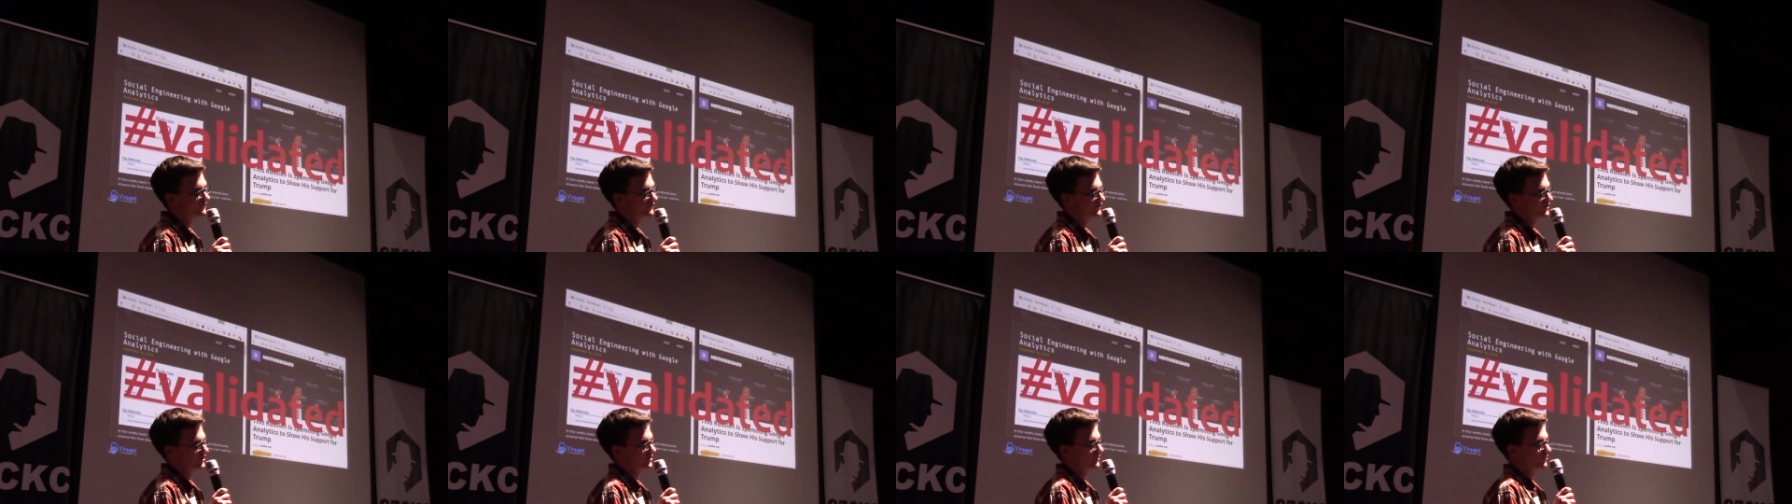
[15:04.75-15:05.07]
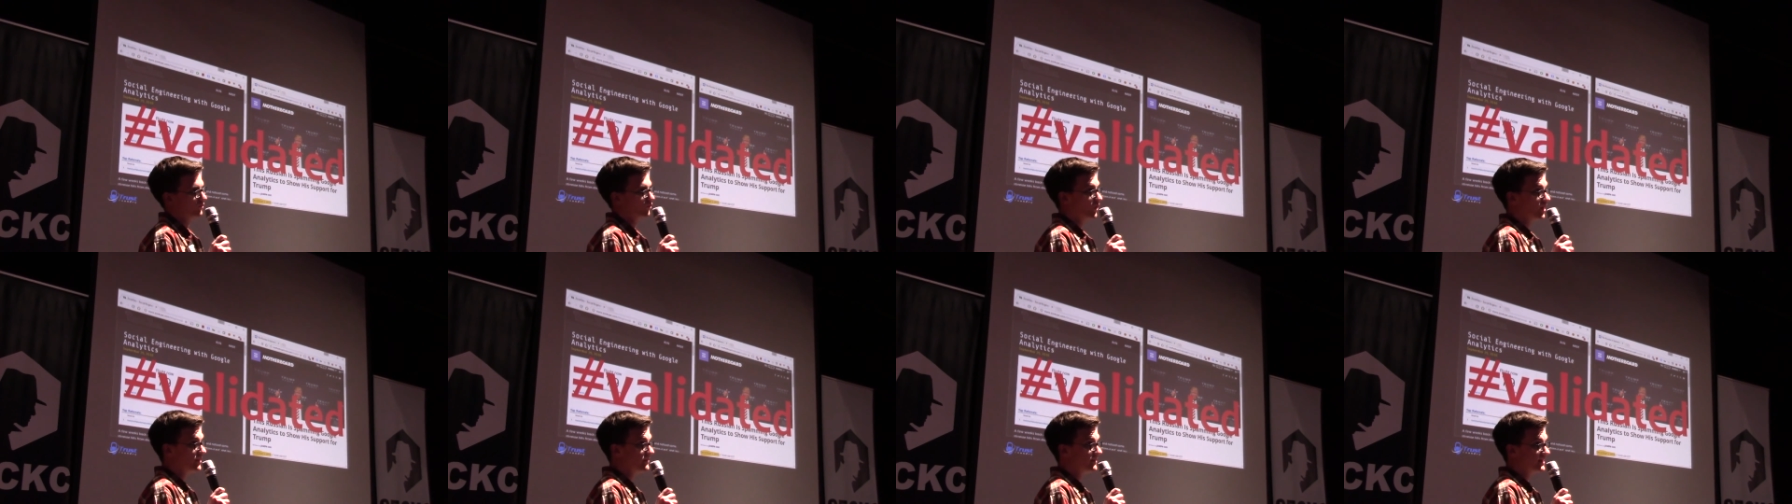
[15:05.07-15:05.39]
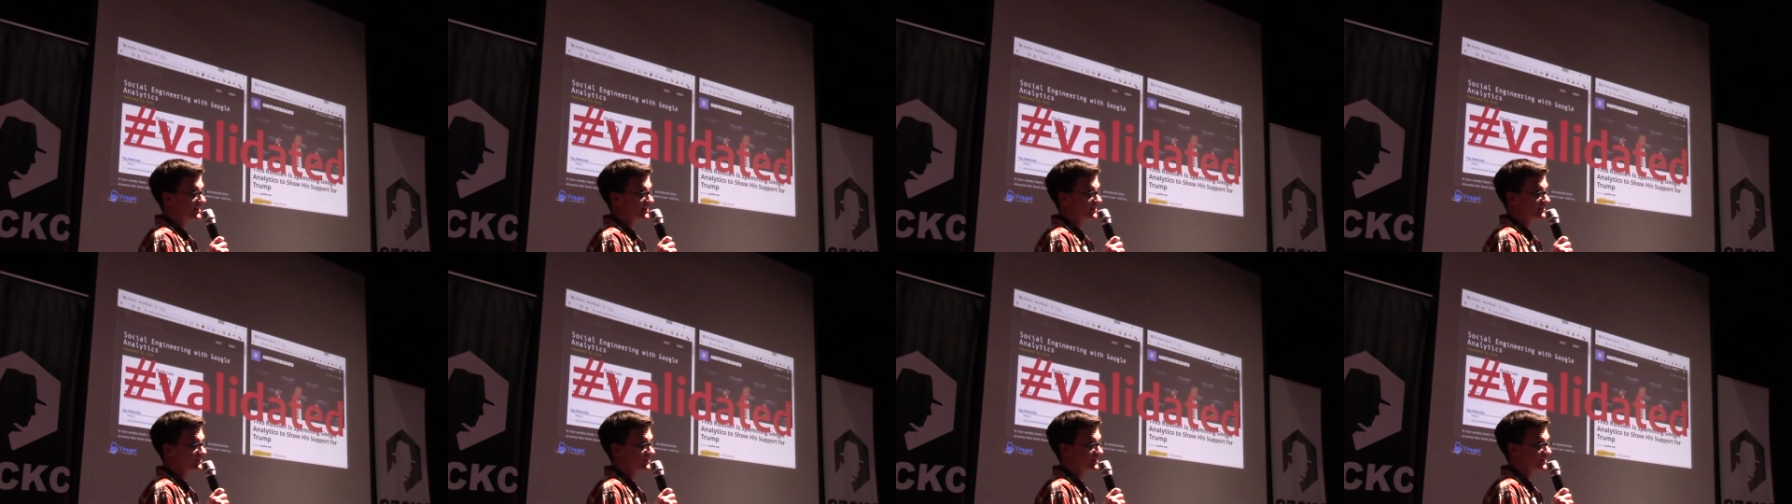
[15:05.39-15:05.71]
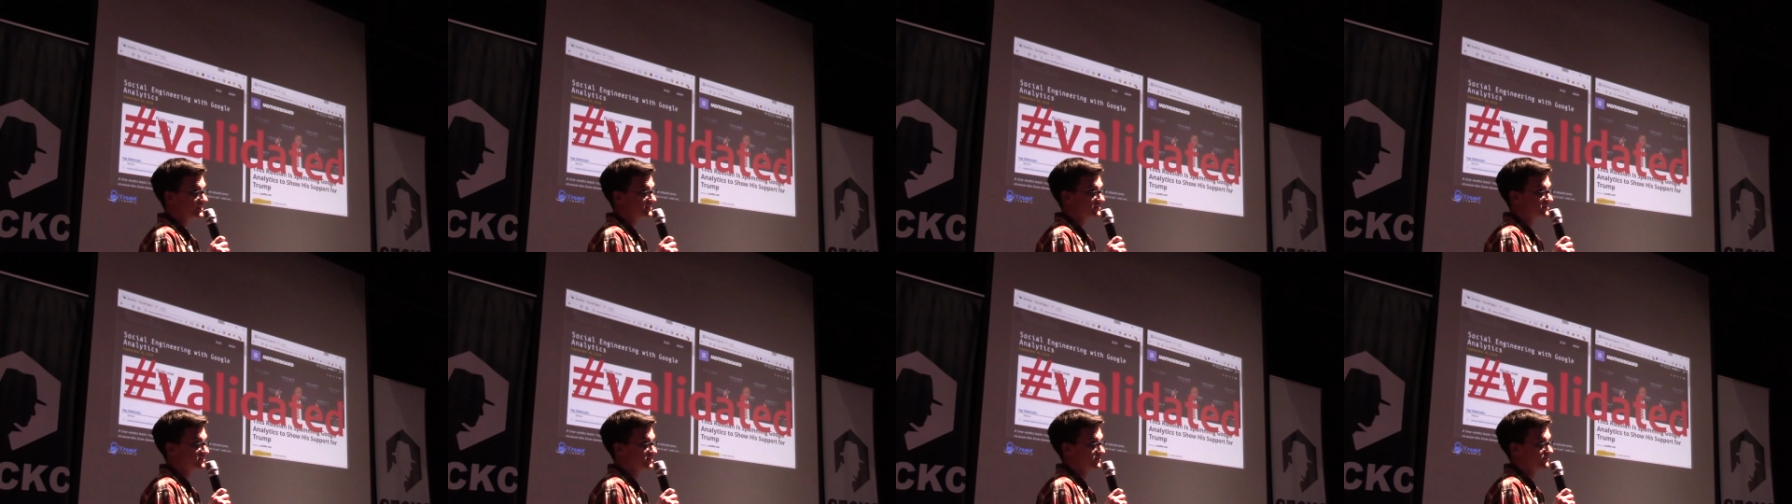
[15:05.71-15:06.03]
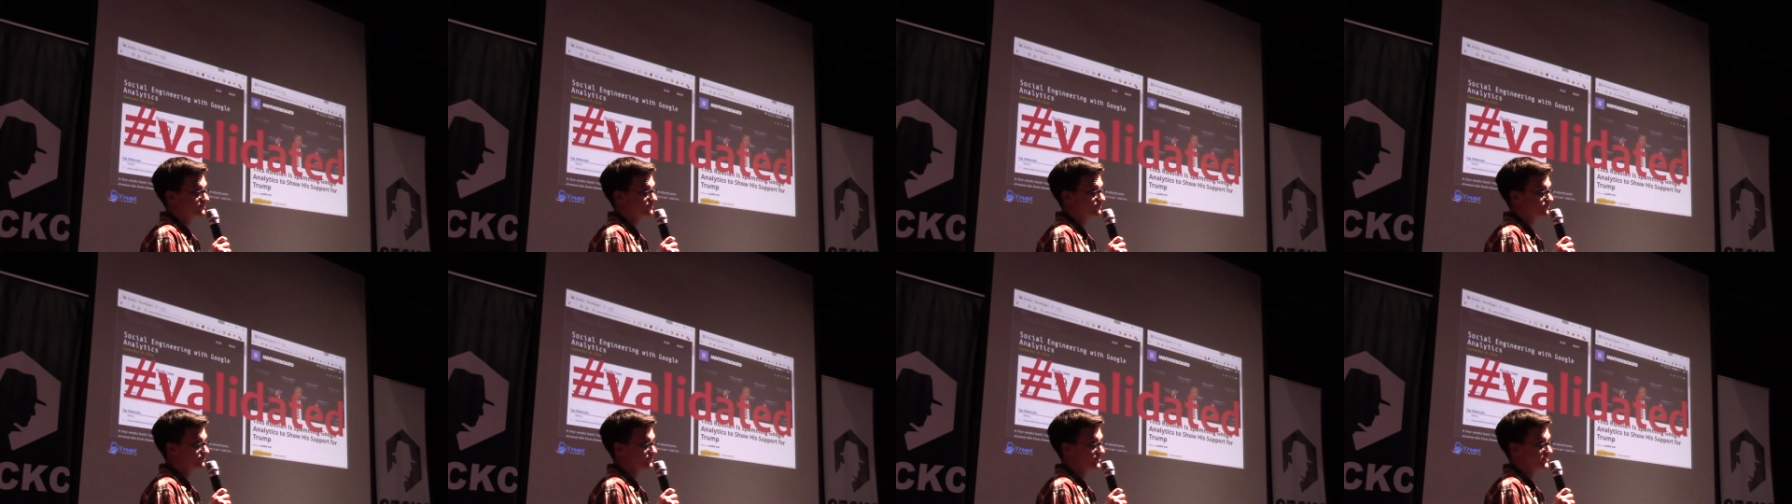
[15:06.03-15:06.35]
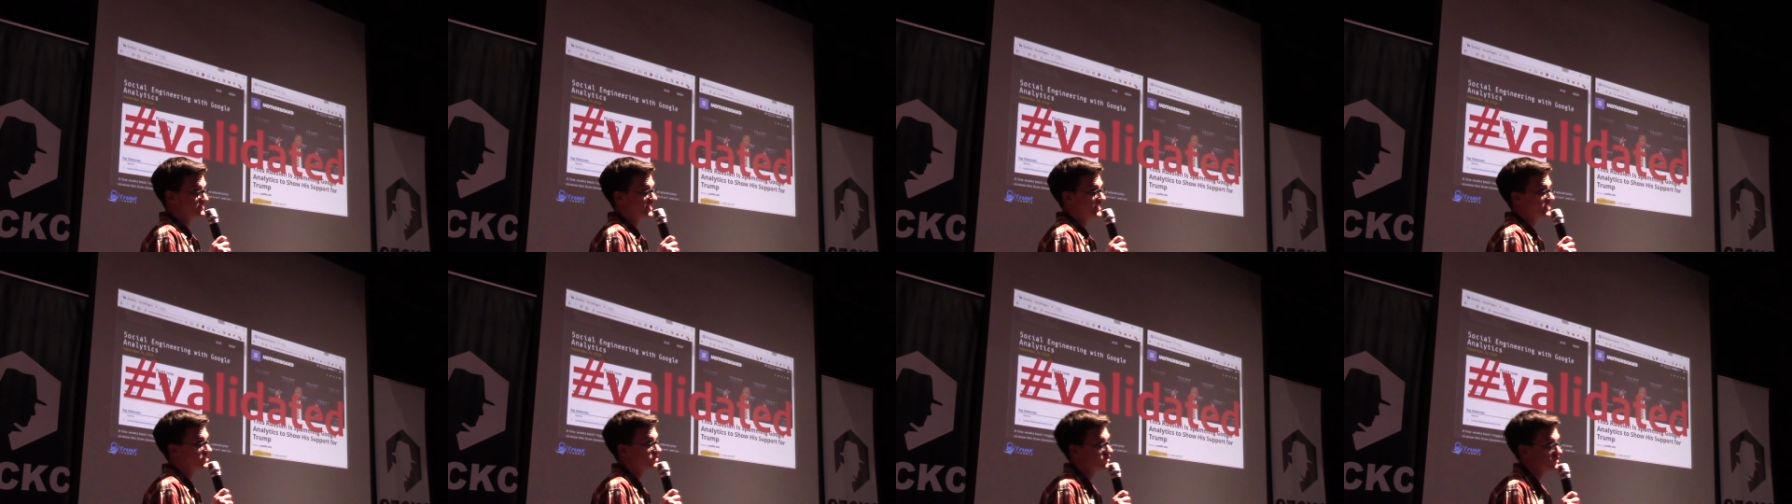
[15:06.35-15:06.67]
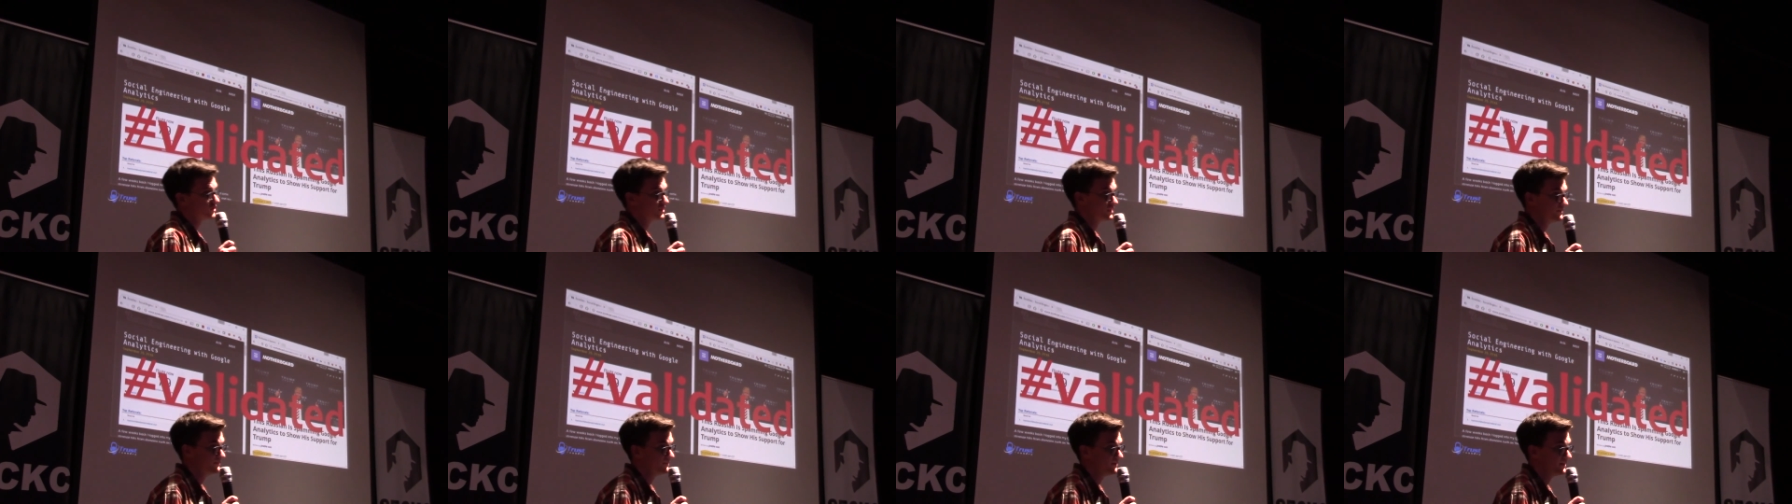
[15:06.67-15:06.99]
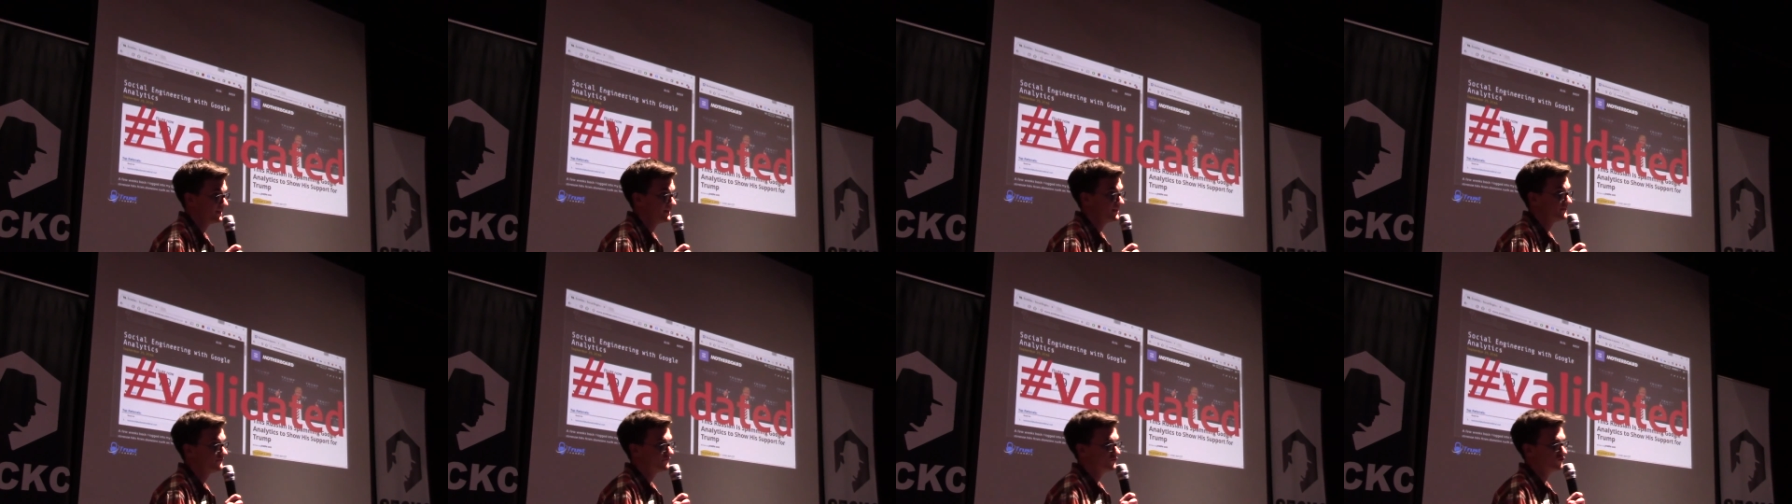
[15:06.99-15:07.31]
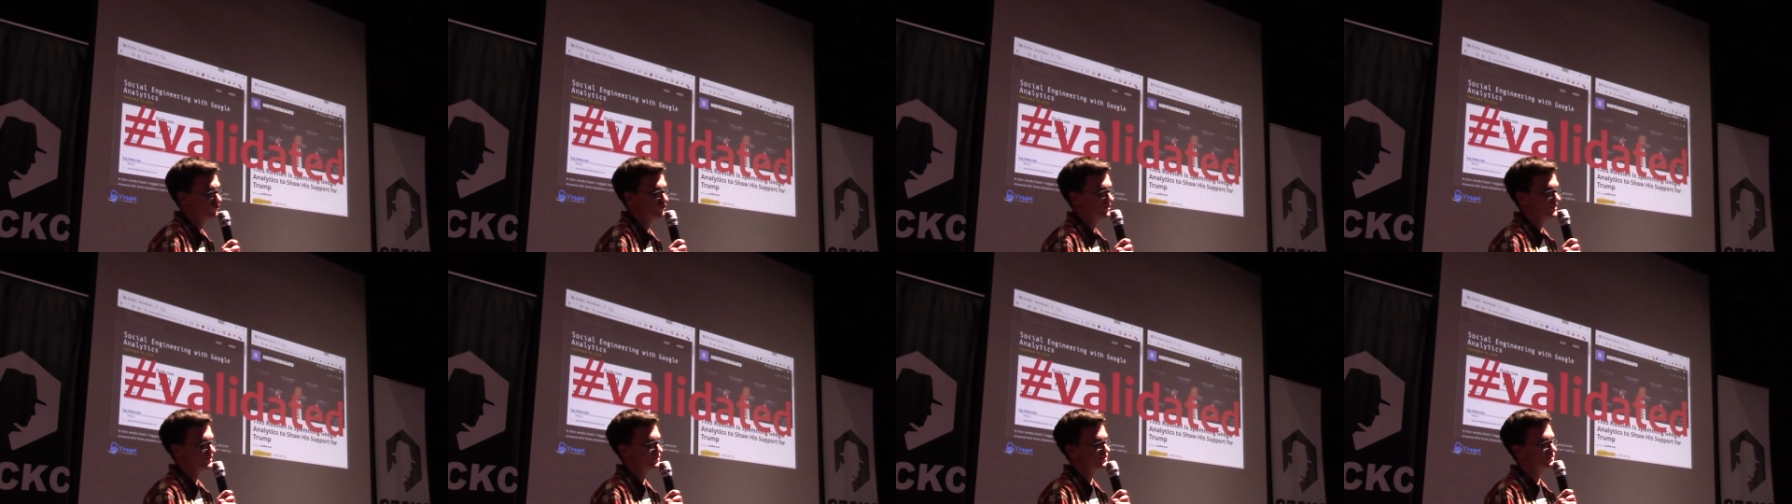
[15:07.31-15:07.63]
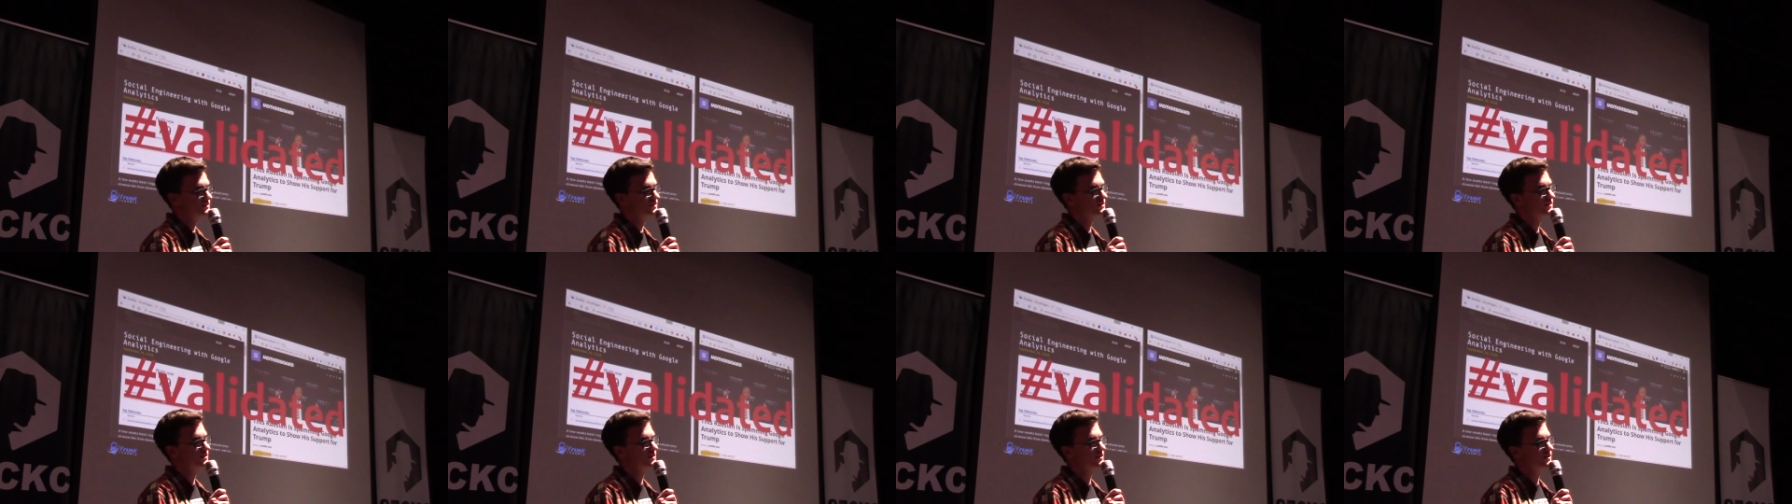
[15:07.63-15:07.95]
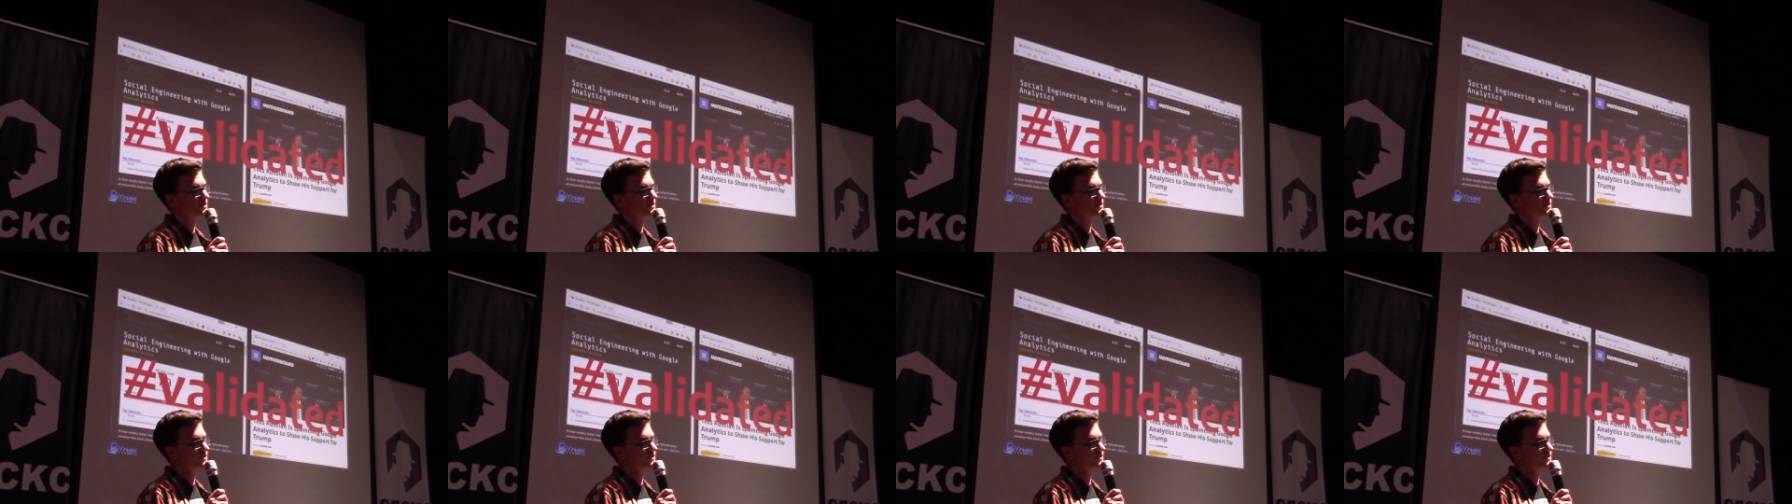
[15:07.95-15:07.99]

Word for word: from web analytics could potentially be influenced.